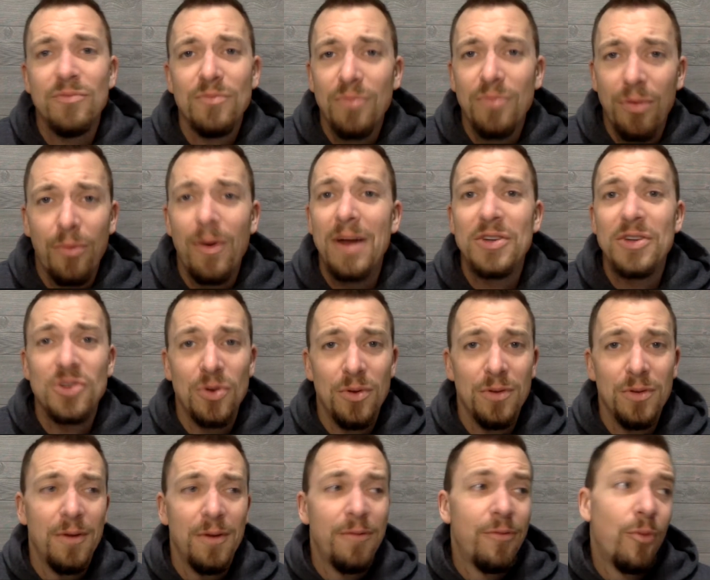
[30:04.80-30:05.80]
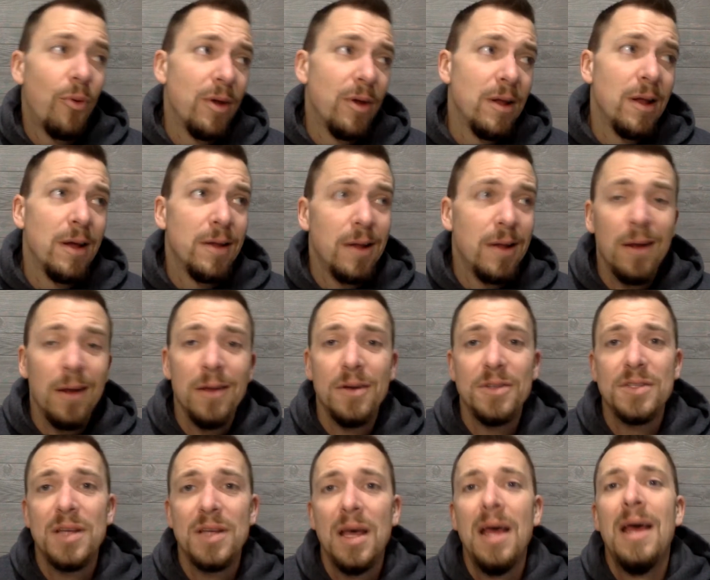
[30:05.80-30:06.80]
threshold, forty-nine
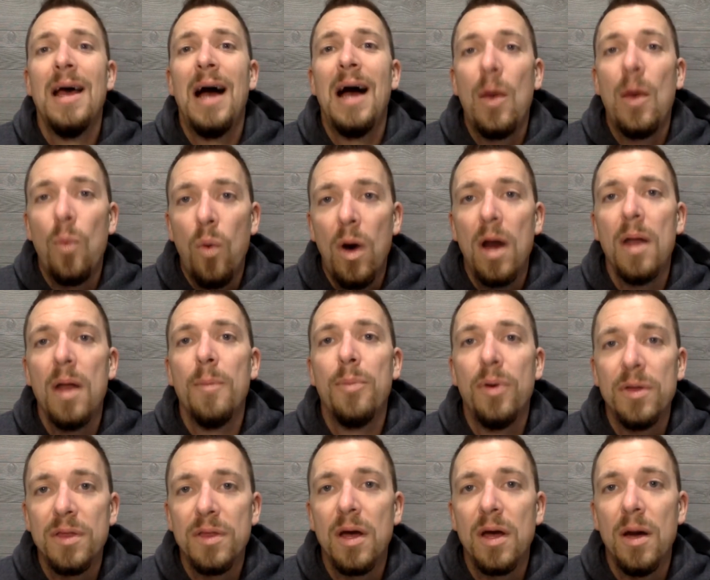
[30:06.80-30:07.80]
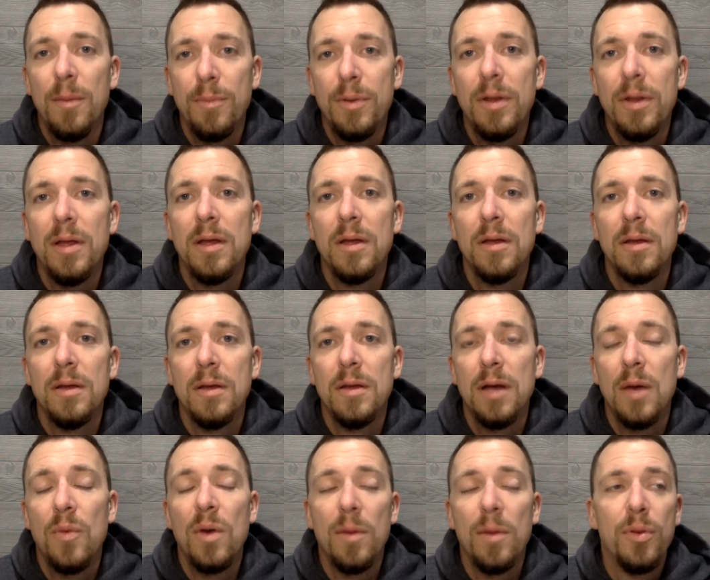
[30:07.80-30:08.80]
dollars. I want to put the company, I
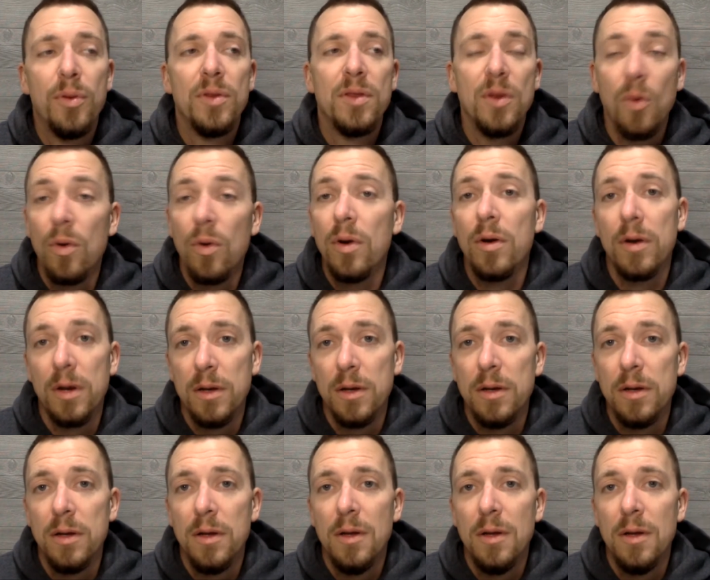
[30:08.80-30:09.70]
want to put the order in.